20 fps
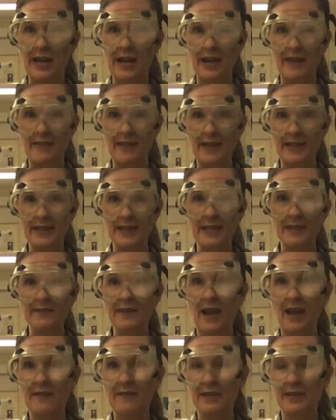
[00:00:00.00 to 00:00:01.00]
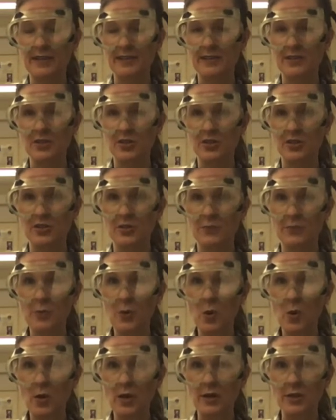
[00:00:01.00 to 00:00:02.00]
and then give evidence to
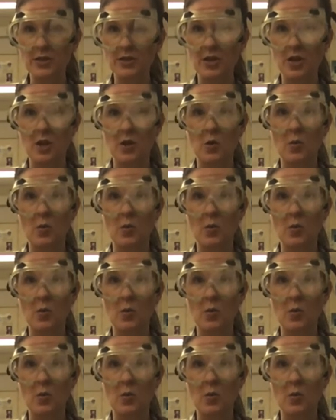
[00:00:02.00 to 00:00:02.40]
support